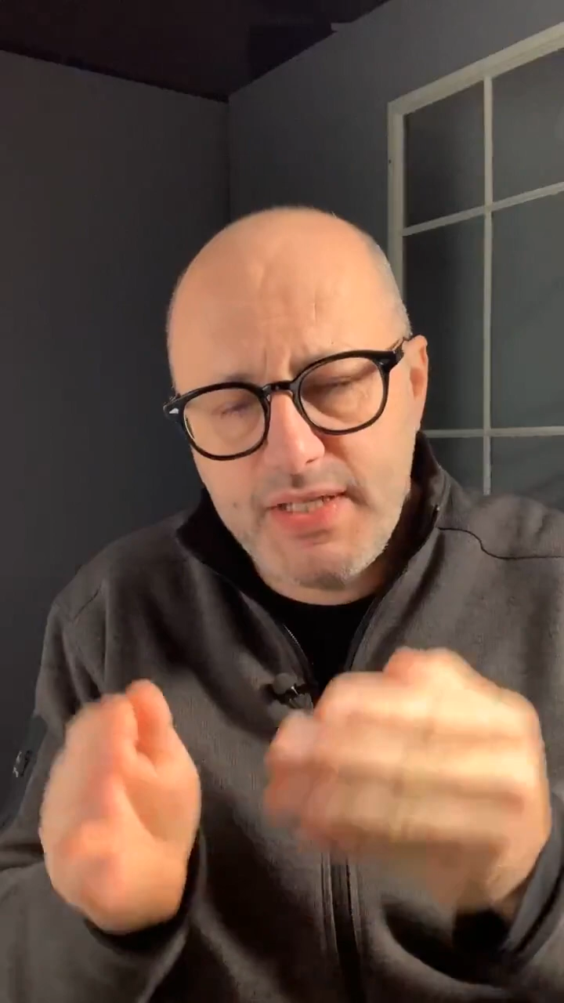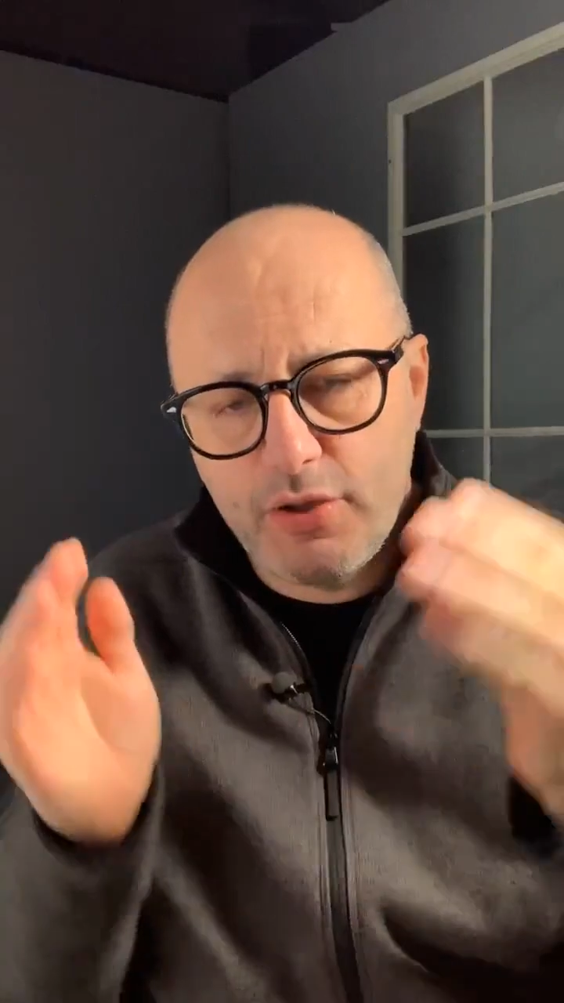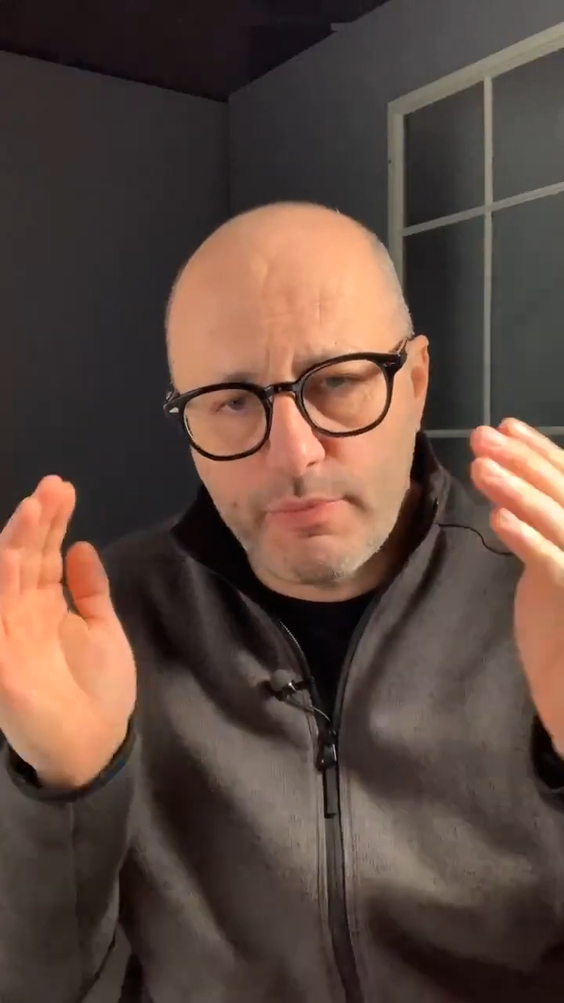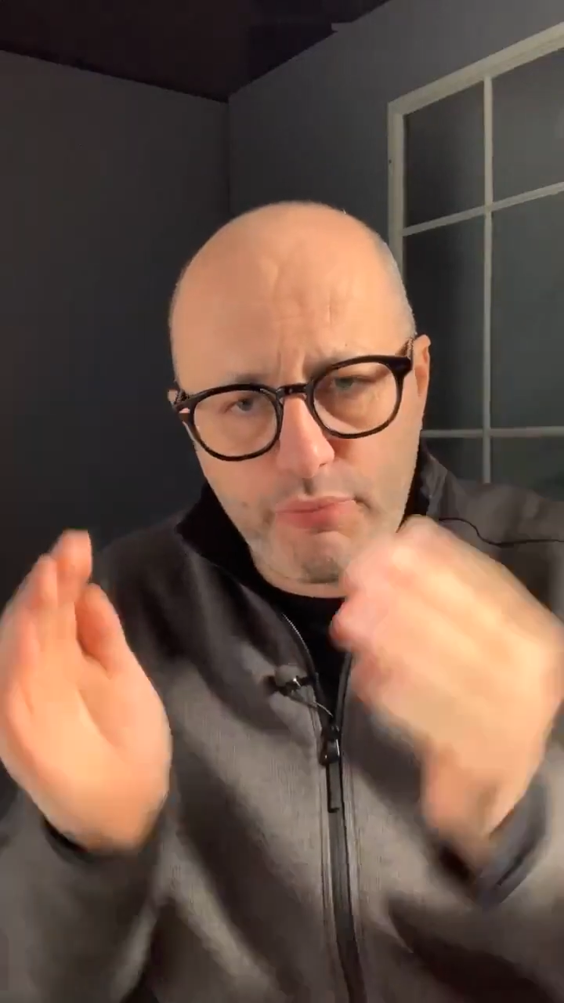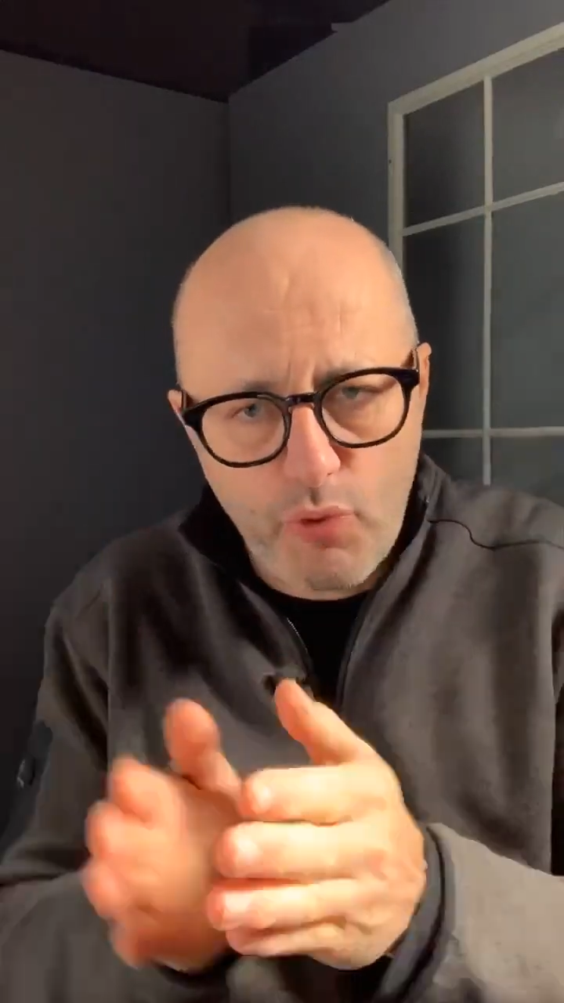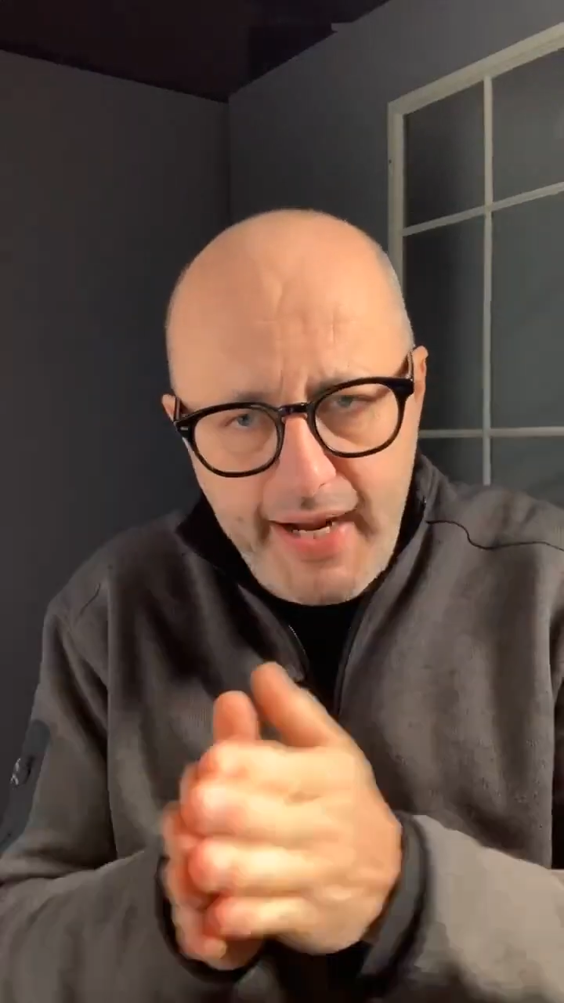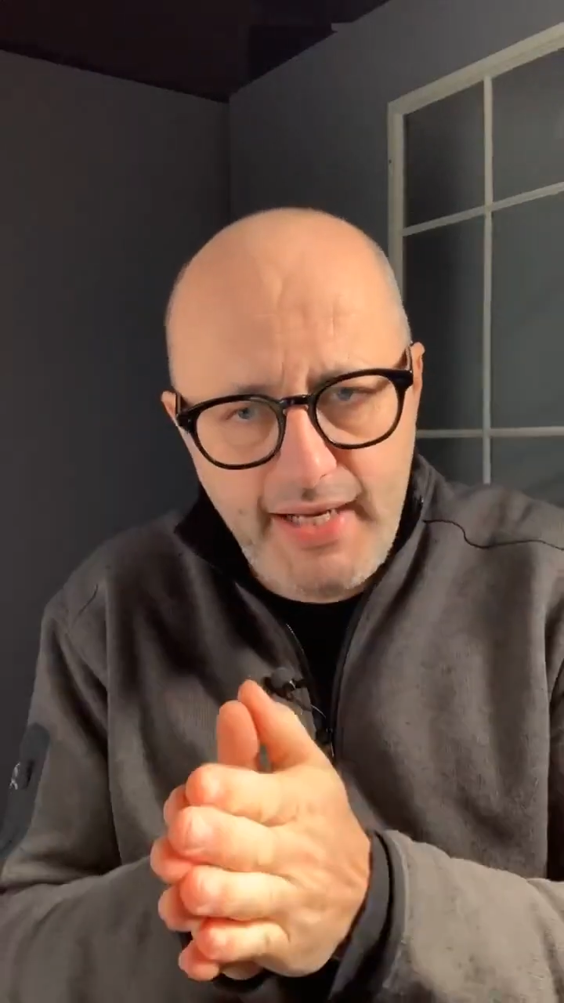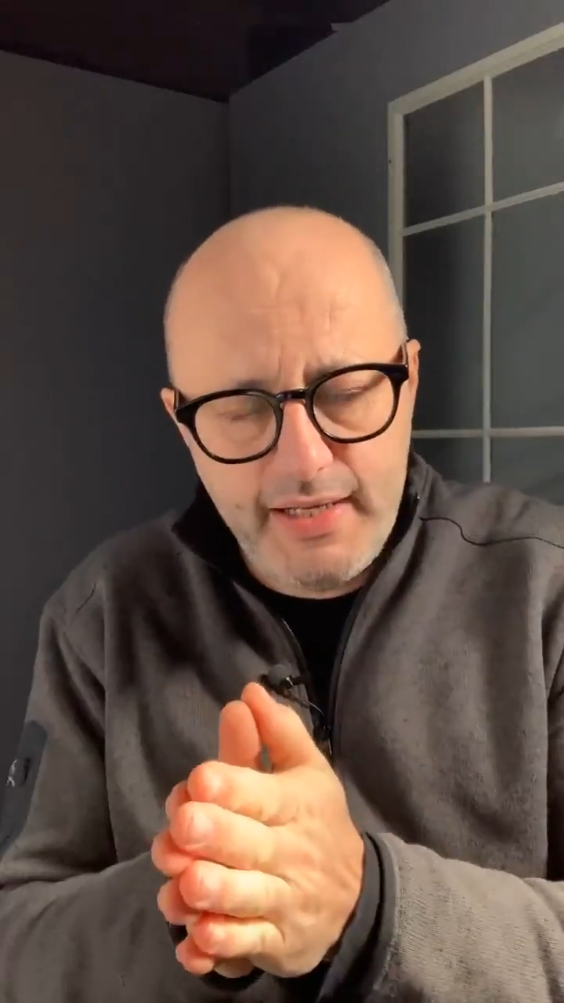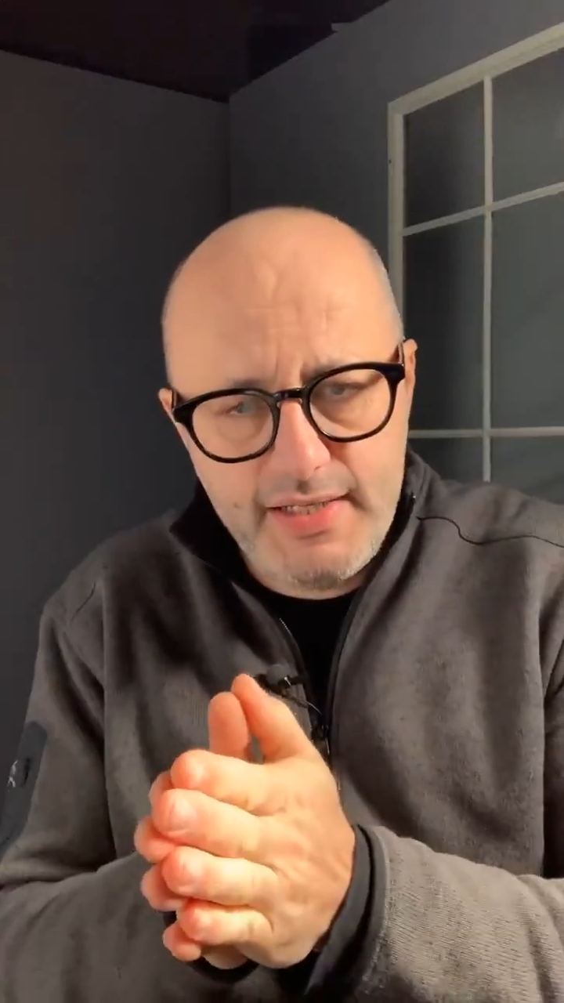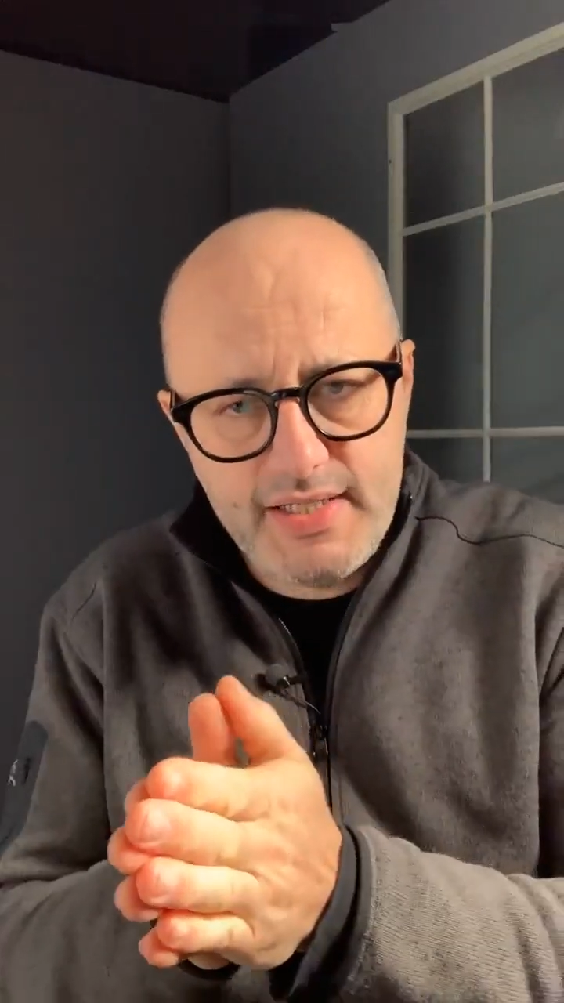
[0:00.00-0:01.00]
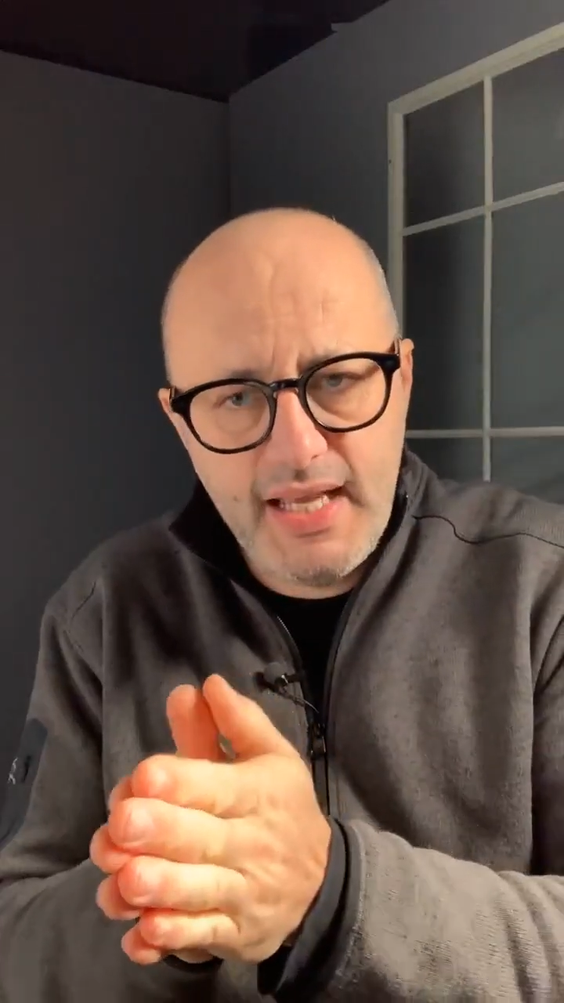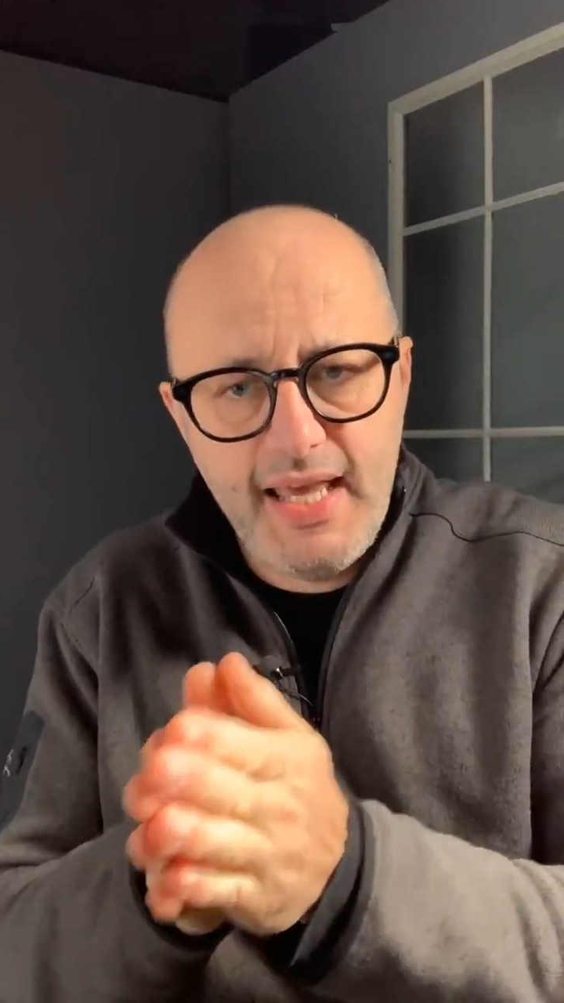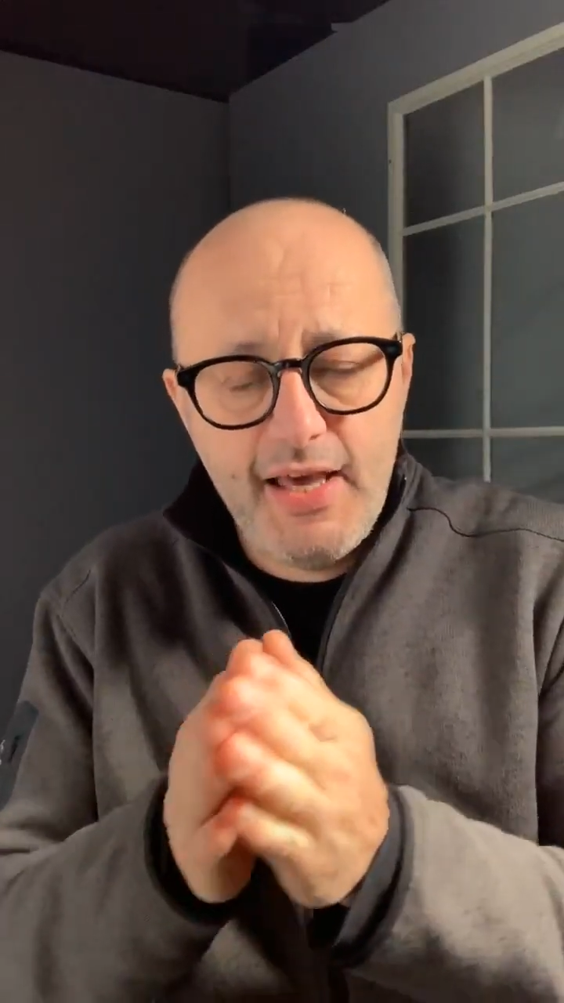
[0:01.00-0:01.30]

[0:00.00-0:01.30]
in our brain is